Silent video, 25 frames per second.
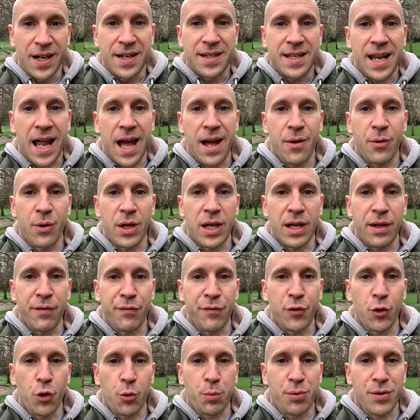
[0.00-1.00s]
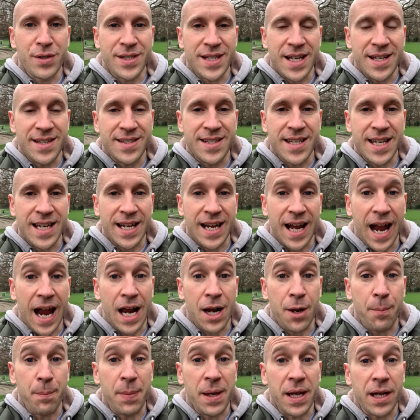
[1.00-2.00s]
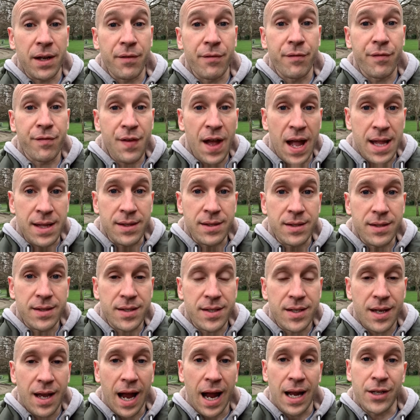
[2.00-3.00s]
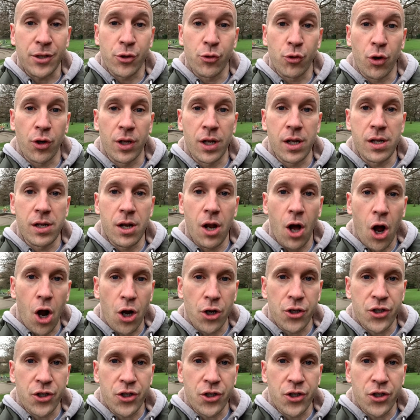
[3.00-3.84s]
Now, if you're presenting at a big event and you're on a large